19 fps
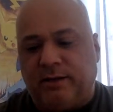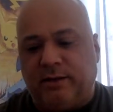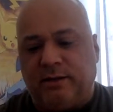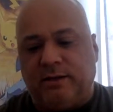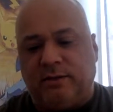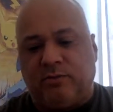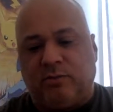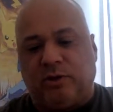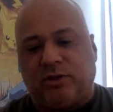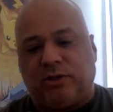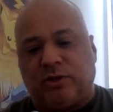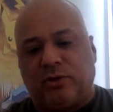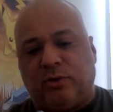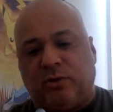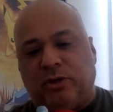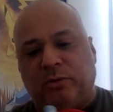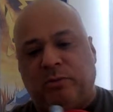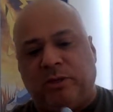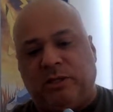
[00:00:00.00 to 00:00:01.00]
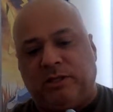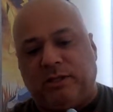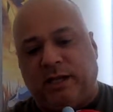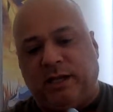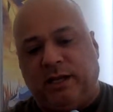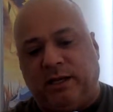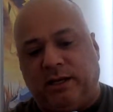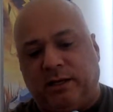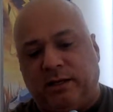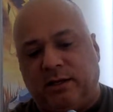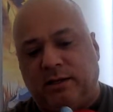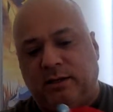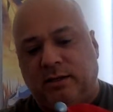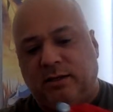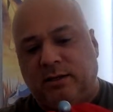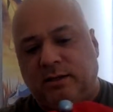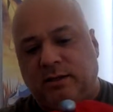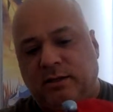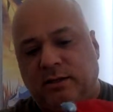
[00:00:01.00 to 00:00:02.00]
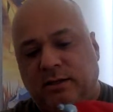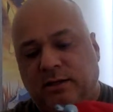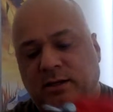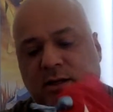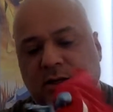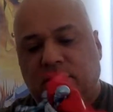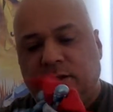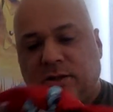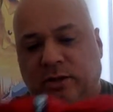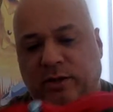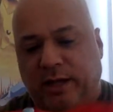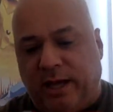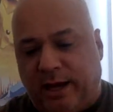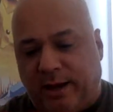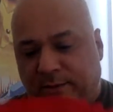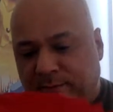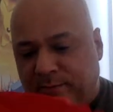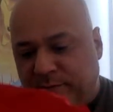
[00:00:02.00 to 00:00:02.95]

Is what you're going to be saying. So yeah,